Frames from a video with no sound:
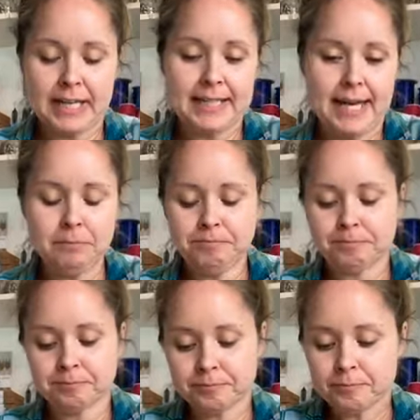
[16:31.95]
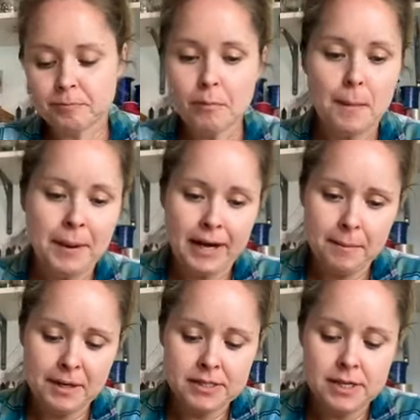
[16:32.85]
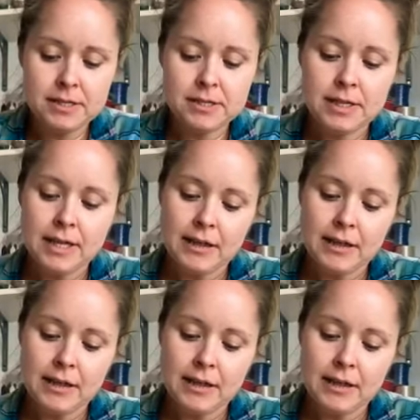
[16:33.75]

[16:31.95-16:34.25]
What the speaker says: again, pack of buttons.